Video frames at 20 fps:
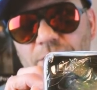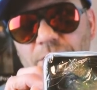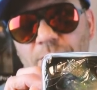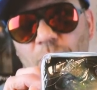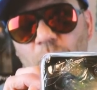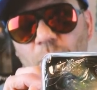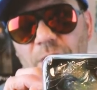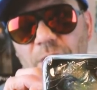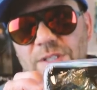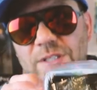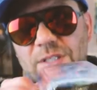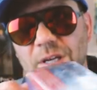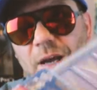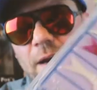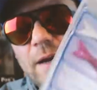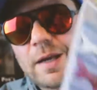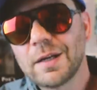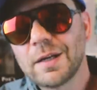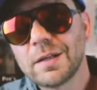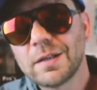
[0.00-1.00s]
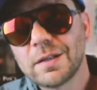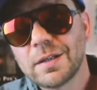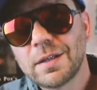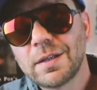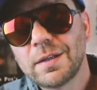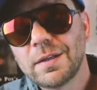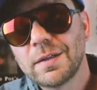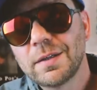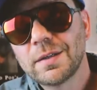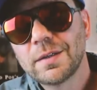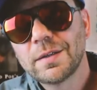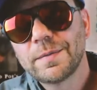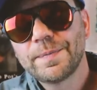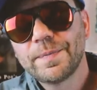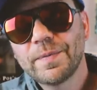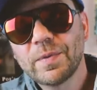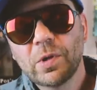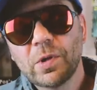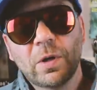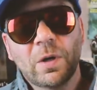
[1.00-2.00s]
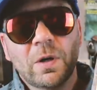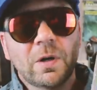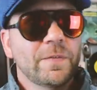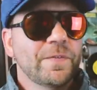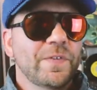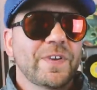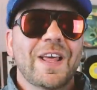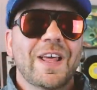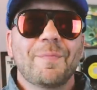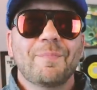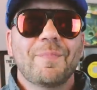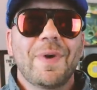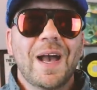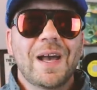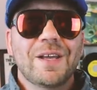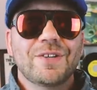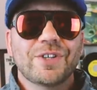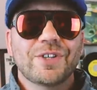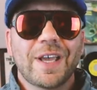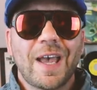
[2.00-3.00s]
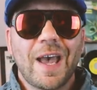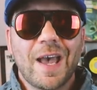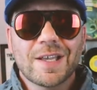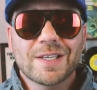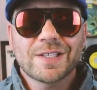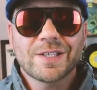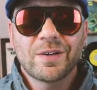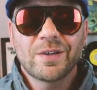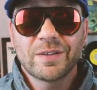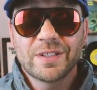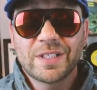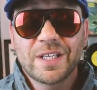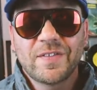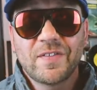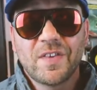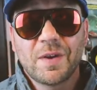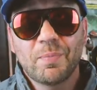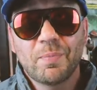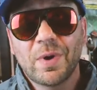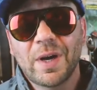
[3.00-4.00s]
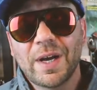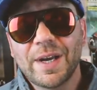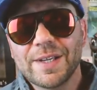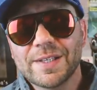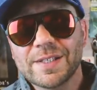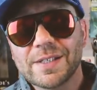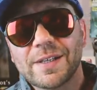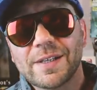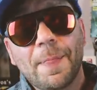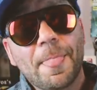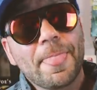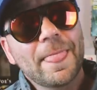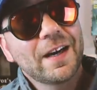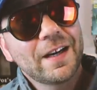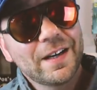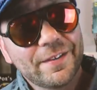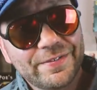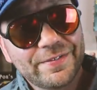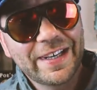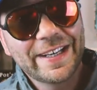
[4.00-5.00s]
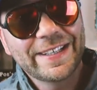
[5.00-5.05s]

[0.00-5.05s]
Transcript: some more inside, all for that magic as seen on TV price of